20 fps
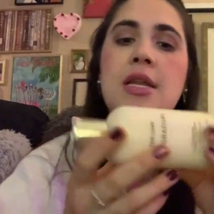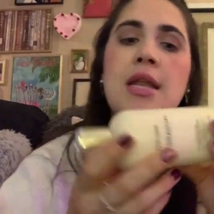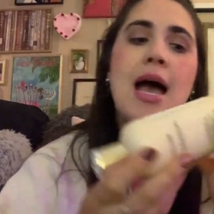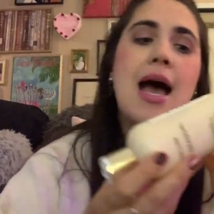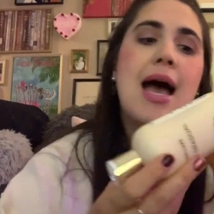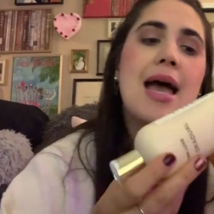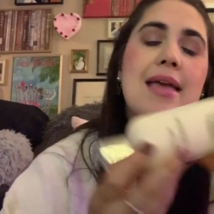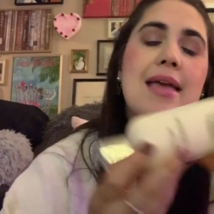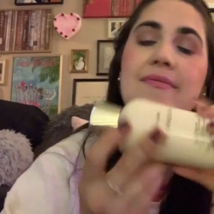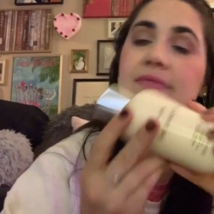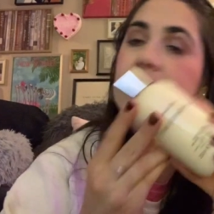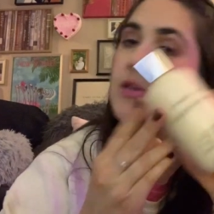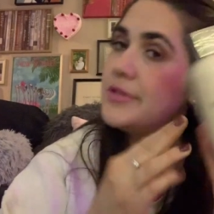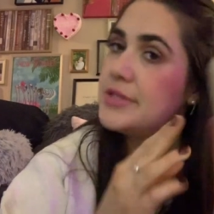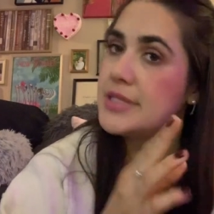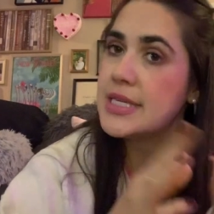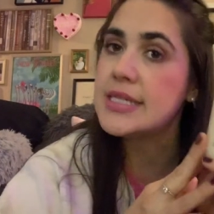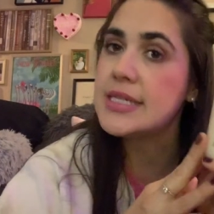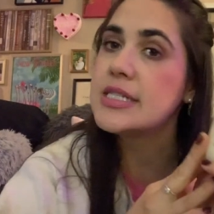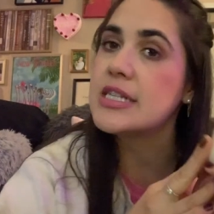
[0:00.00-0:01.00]
I have used
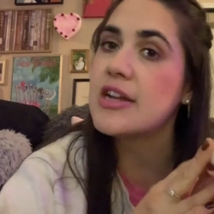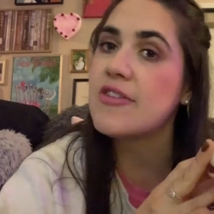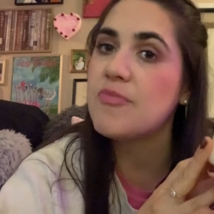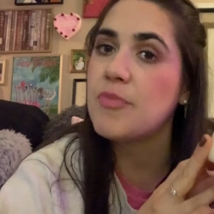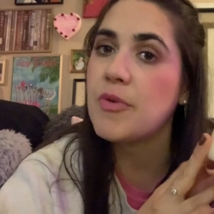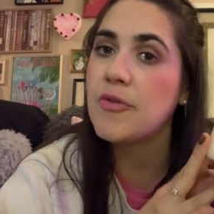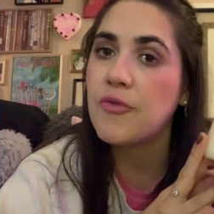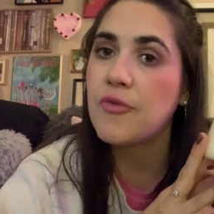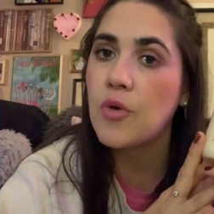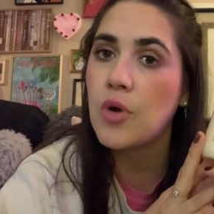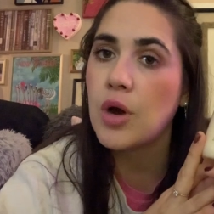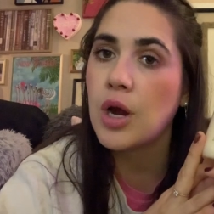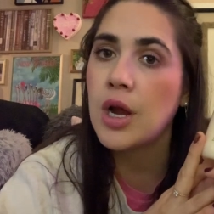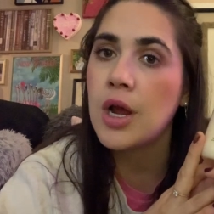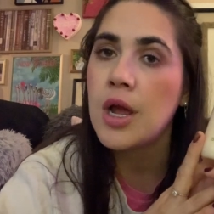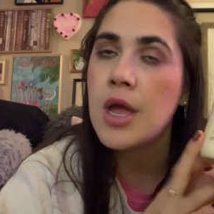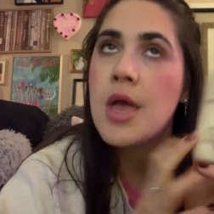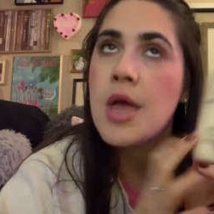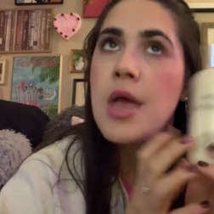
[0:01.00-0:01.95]
this stuff before.